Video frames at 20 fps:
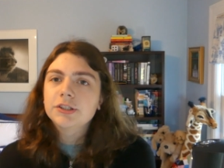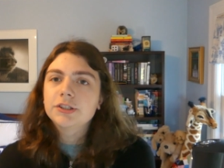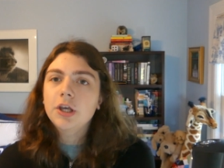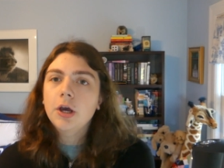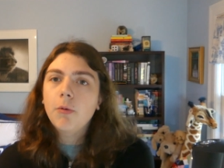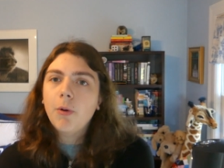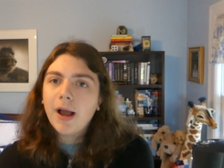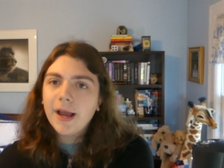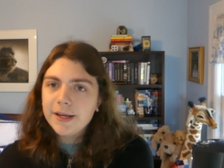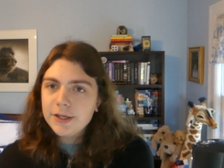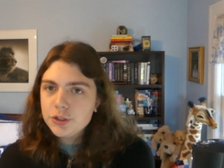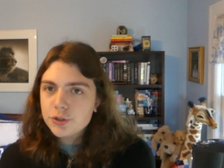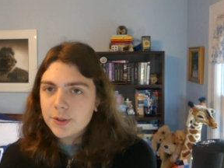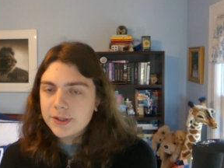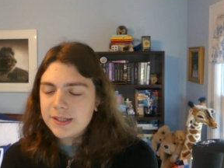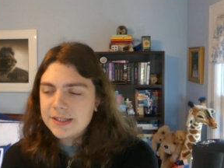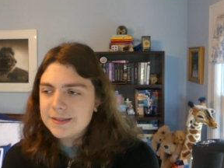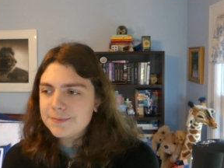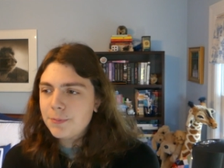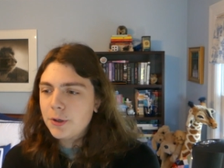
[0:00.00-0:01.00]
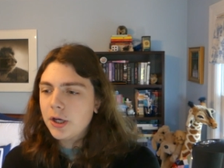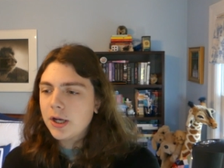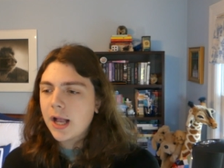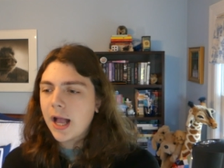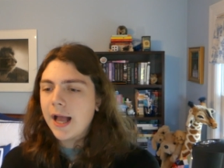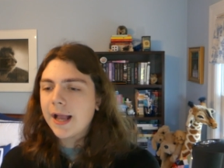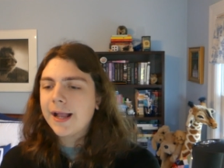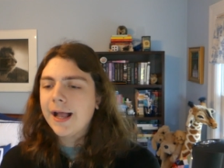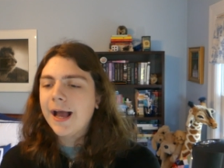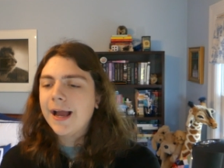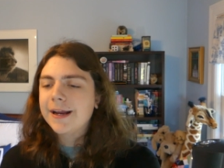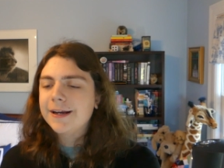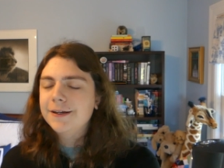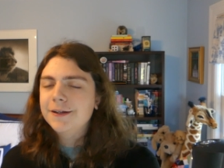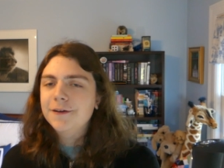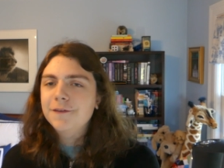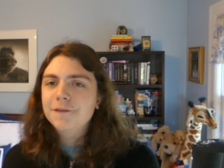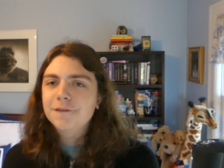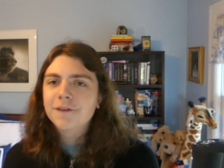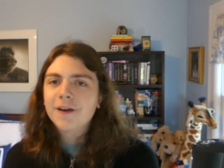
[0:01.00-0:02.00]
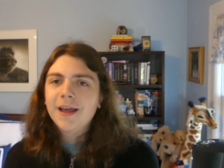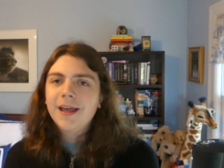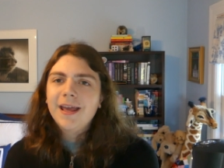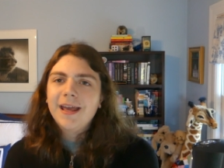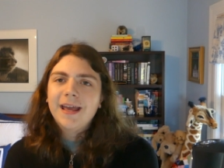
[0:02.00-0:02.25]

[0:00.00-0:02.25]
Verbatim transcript: So I enjoyed this book. I kind of,